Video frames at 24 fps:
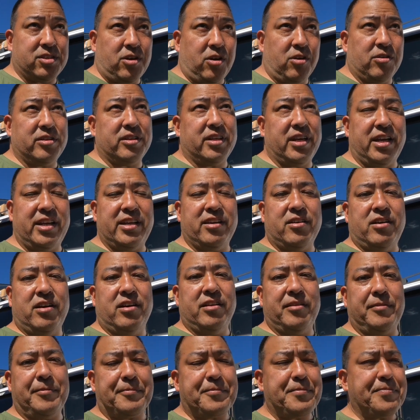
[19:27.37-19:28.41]
getting
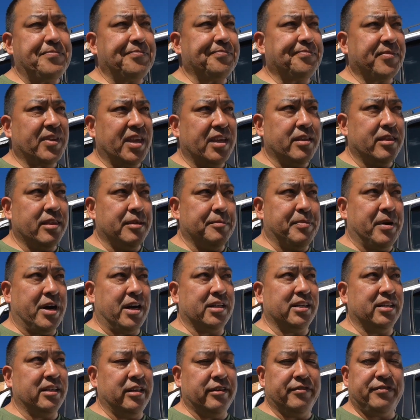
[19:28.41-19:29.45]
on the body
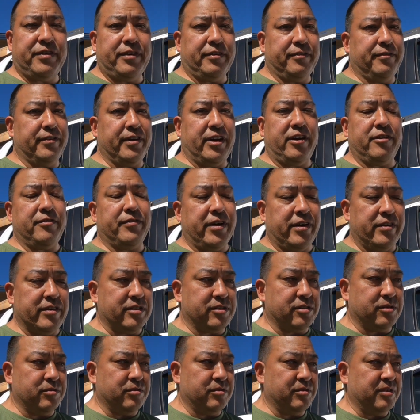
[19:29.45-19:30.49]
lift very, very
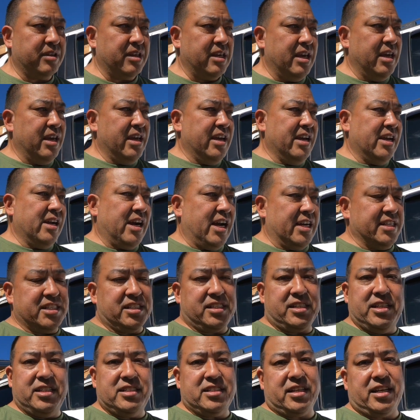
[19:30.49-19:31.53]
soon. I just
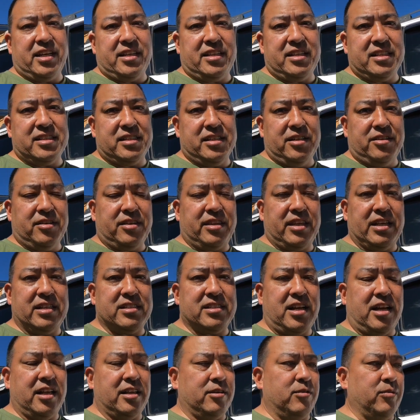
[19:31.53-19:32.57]
need to get these little things
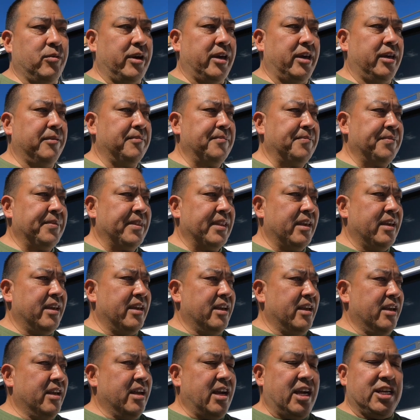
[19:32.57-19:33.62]
out of the way.
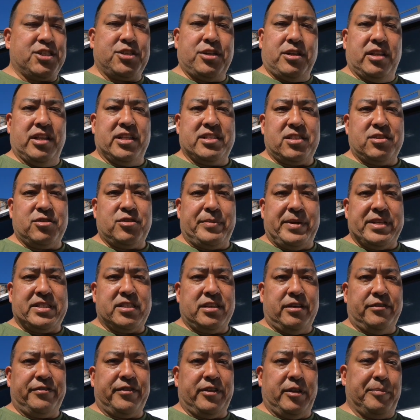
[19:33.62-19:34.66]
I should have listened to
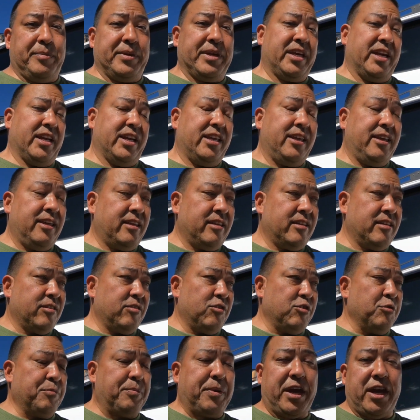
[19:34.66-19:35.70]
myself in the beginning.
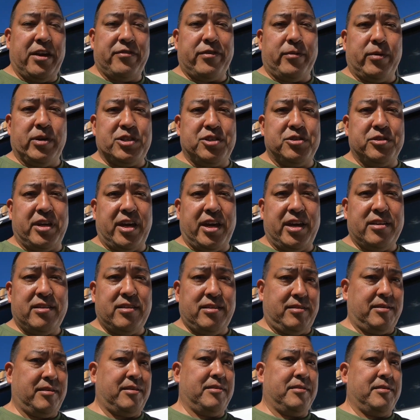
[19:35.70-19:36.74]
You pay for what you get.
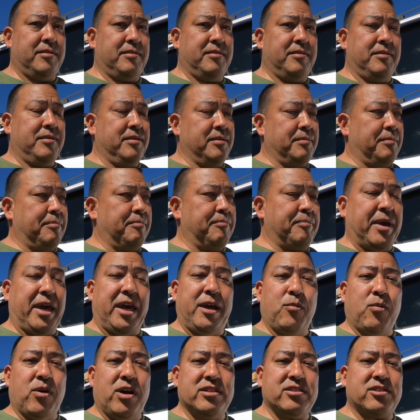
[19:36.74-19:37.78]
Pay
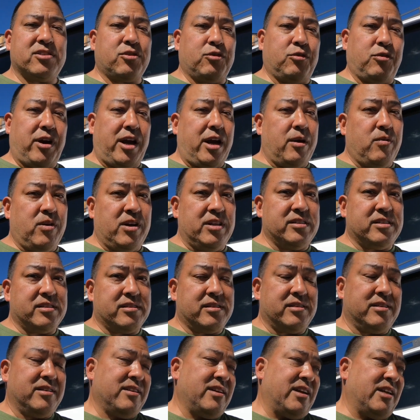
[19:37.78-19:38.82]
once, cry once.
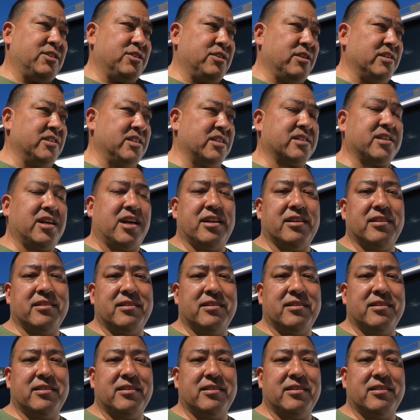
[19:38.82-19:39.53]
I should have just got,